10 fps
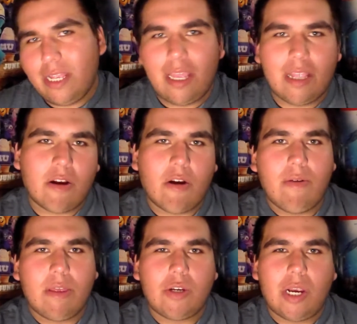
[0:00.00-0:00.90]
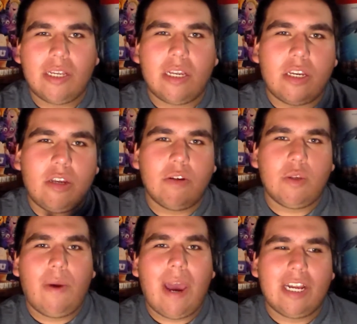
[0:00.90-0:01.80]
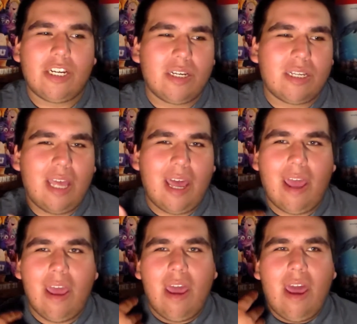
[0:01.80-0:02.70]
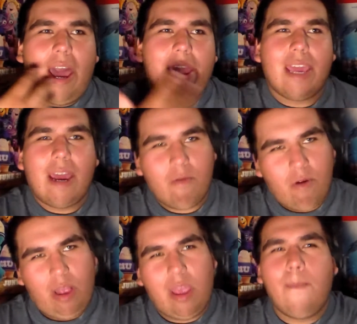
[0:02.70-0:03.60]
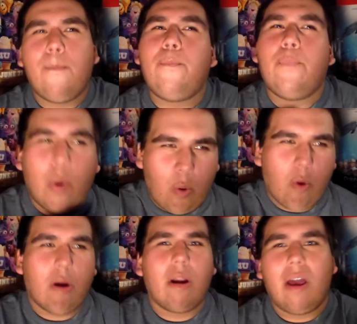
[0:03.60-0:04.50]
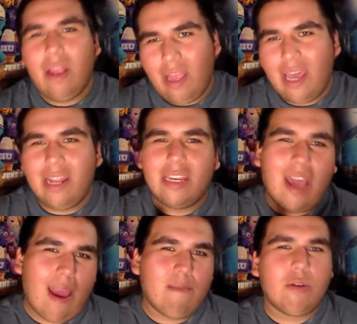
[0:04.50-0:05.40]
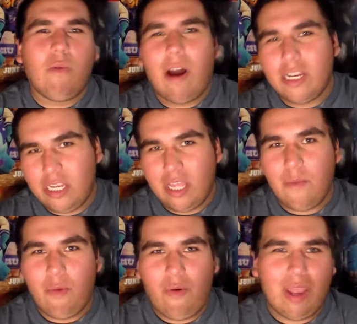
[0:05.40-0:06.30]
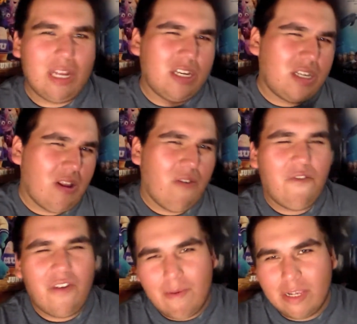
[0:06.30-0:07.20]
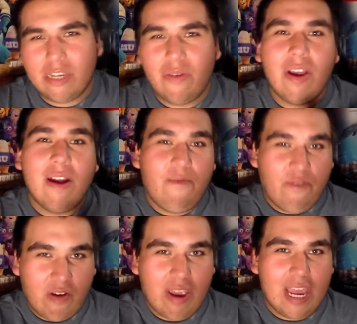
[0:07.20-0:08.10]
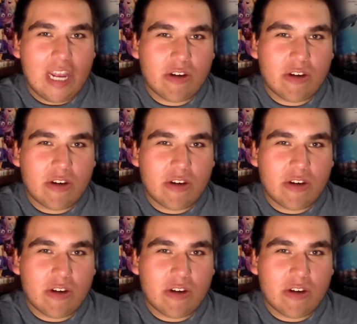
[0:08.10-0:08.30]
I didn't think The Girl with the Dragon Tattoo was bad, it's just that I got really bored a lot of times watching that movie and just didn't find myself very